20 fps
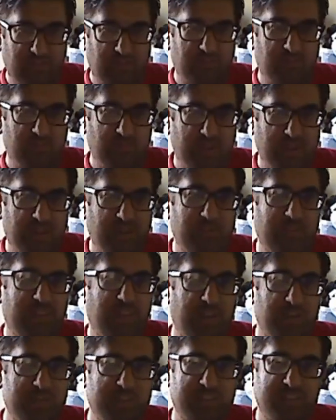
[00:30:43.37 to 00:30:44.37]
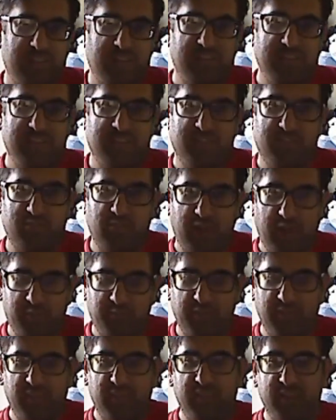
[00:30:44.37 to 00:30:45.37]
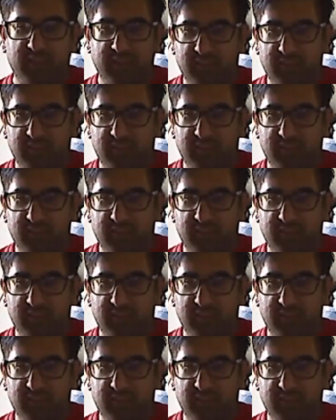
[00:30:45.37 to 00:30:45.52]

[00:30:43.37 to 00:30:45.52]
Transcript: for free. Obviously, he's scrapping and